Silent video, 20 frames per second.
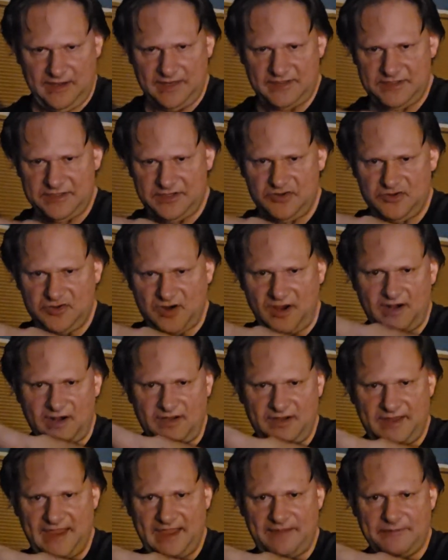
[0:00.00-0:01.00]
it's to try
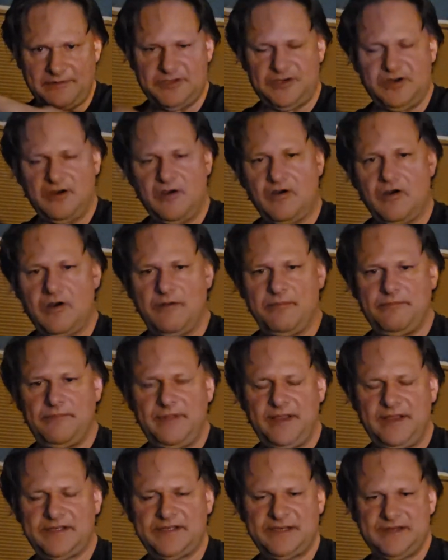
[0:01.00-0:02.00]
to damage your arm.
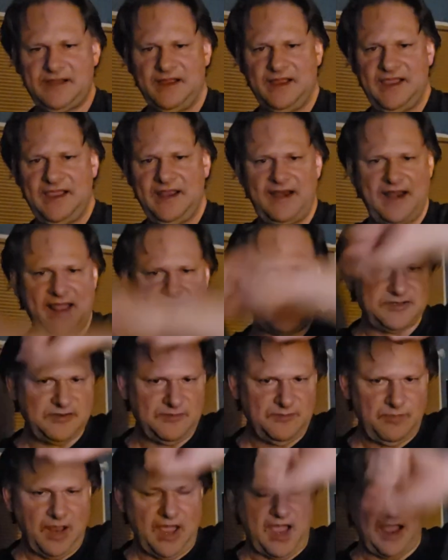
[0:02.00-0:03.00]
It's, again, not
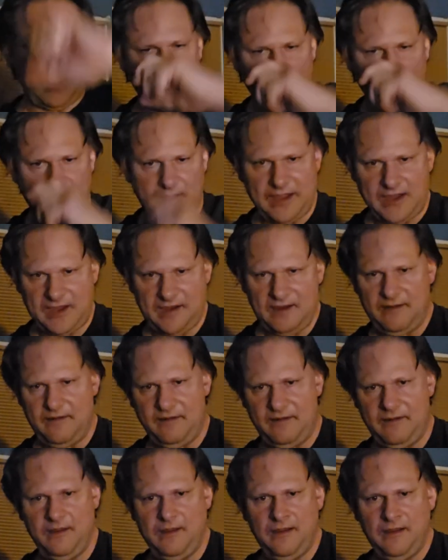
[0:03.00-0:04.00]
to block, okay?
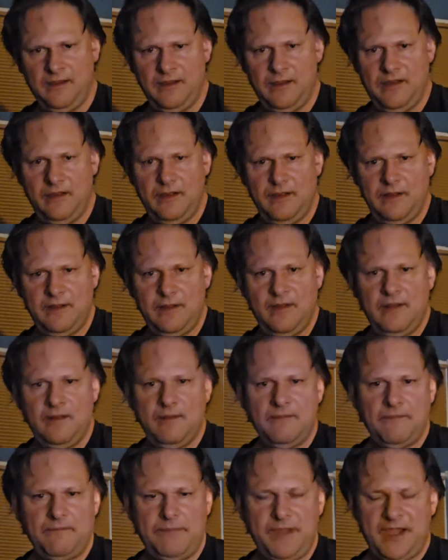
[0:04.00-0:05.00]

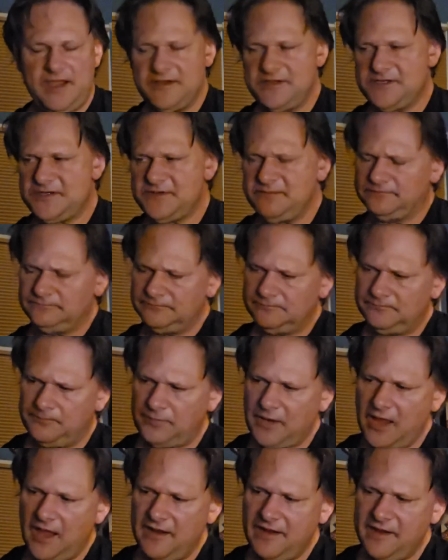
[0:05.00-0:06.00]
Because
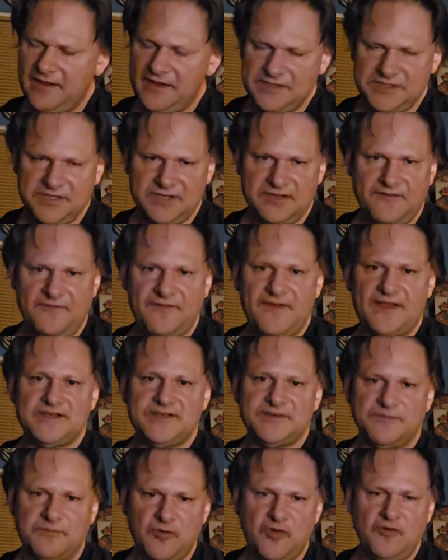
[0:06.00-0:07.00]
blocking is a
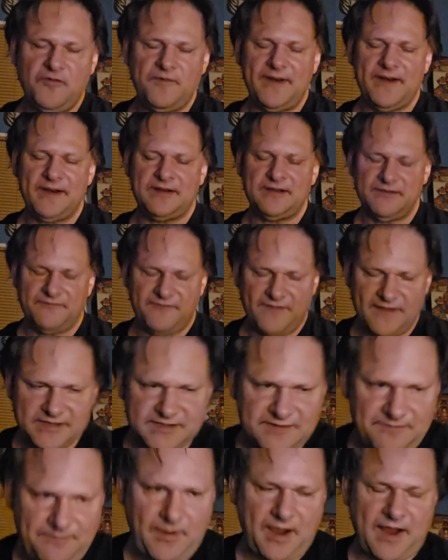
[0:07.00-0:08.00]
defensive movement, a
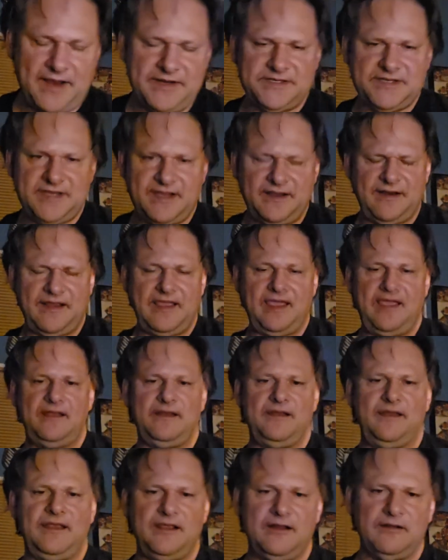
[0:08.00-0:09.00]
defensive mindset,
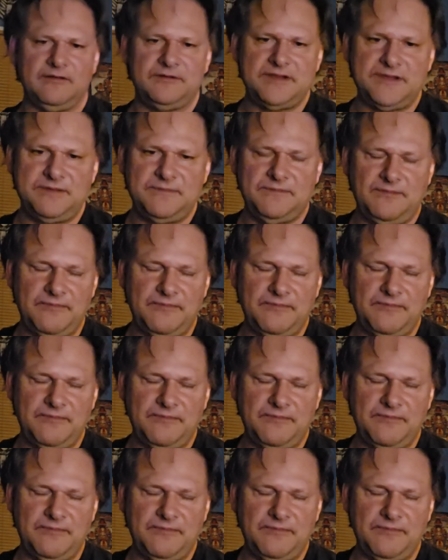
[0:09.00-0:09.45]
and it'll